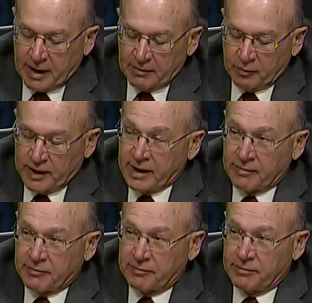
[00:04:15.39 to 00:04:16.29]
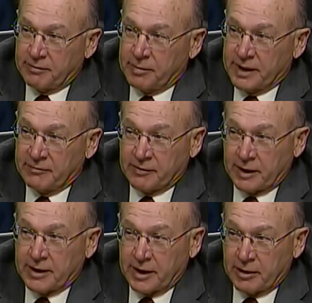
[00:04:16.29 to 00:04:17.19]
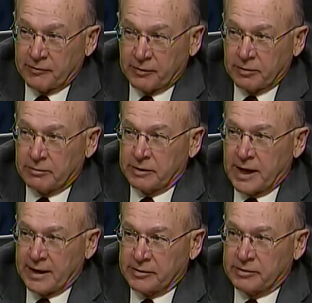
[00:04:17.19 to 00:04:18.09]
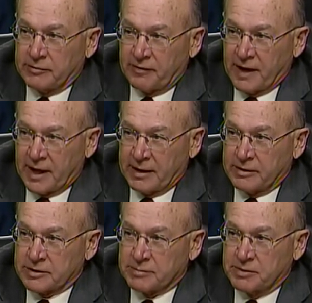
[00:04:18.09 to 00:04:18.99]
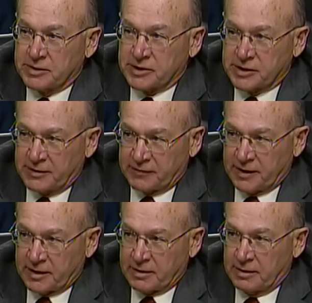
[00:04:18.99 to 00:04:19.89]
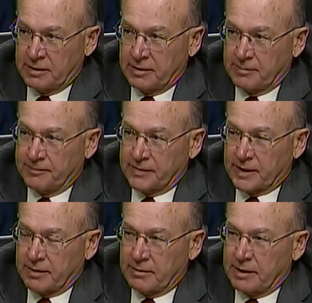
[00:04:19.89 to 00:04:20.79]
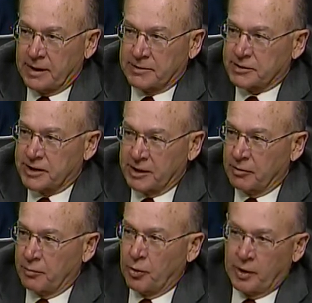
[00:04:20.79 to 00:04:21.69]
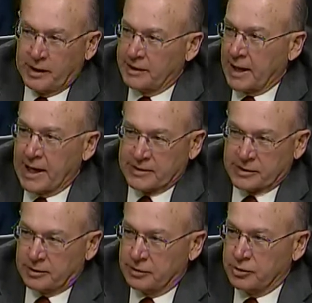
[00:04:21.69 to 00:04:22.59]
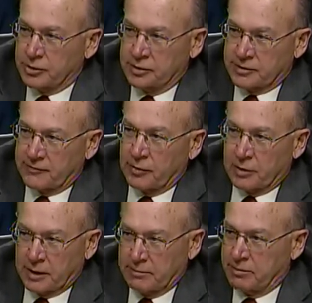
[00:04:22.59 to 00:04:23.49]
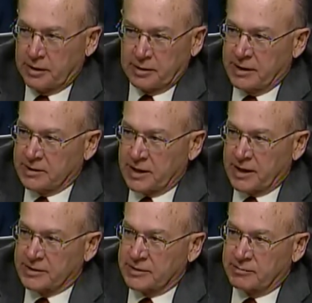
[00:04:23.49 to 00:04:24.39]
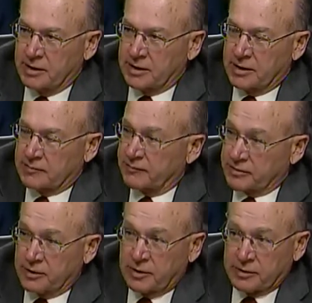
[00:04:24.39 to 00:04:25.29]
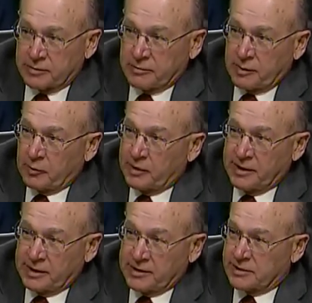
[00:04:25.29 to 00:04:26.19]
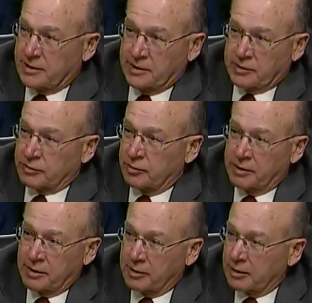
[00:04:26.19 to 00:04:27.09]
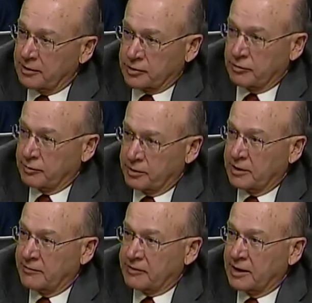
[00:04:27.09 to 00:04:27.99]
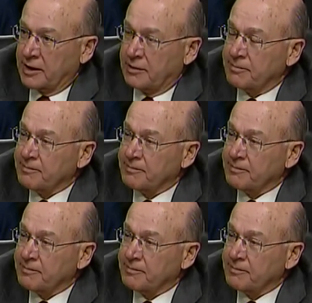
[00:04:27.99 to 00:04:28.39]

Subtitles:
we have been very careful not to define specific single point dot solutions for these cases because, for starters, remember, we did this in an extraordinarily short period of time.